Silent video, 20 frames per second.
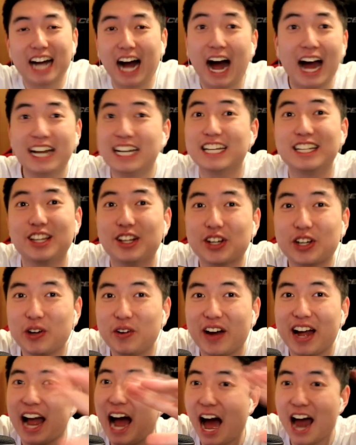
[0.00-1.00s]
I didn't look
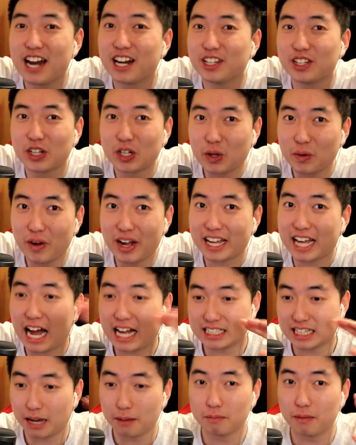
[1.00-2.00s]
away. I didn't look away,
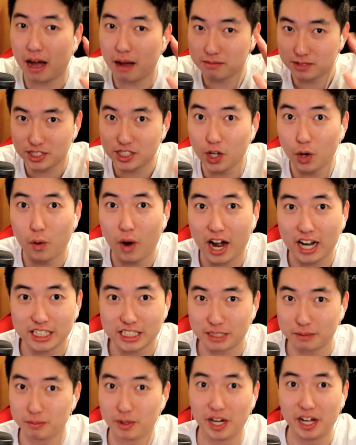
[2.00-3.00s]
guys. I'm, I'm still
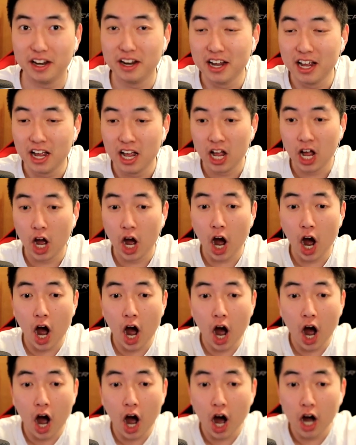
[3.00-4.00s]
watching, but
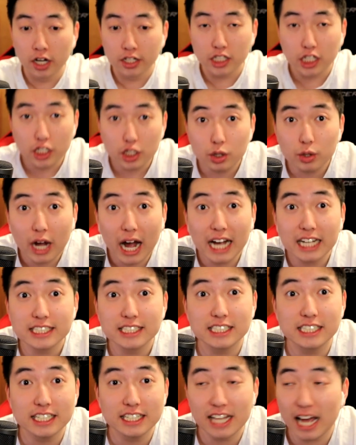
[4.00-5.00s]
did you guys
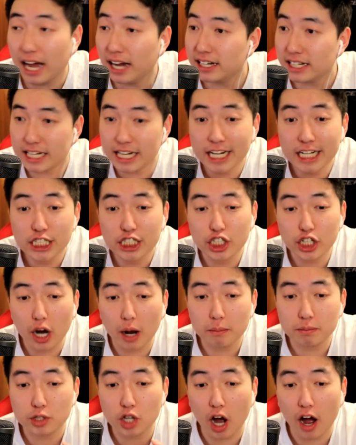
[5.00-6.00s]
see that? He
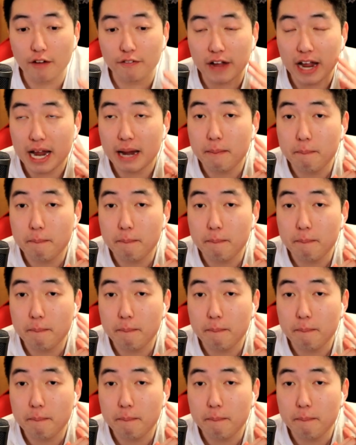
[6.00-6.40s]
jumped off a